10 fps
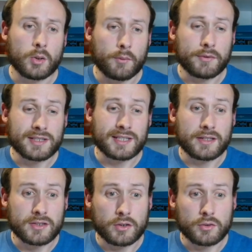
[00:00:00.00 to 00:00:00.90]
So obviously,
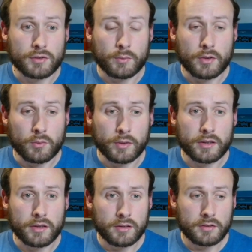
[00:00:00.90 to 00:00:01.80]
this goes really well
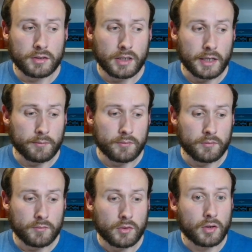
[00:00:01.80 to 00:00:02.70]
with
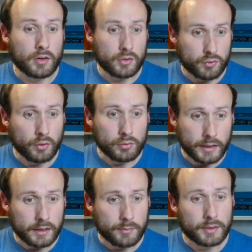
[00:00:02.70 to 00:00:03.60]
the control
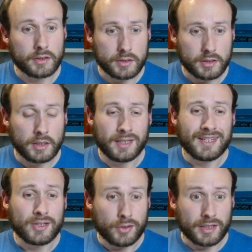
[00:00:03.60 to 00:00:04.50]
deck because
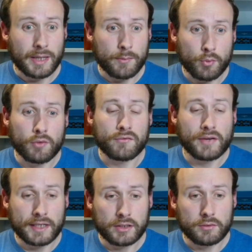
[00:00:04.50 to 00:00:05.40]
you're going to get more
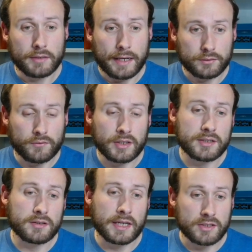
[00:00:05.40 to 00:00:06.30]
value out of
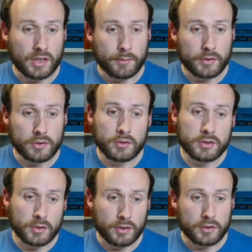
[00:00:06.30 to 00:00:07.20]
this as time goes
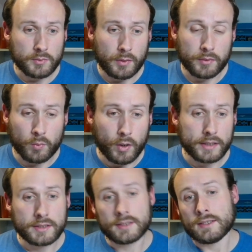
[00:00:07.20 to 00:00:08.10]
on. So it goes well with
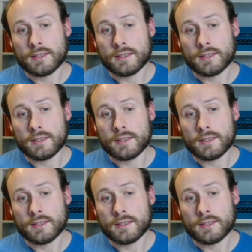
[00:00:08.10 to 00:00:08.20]
white.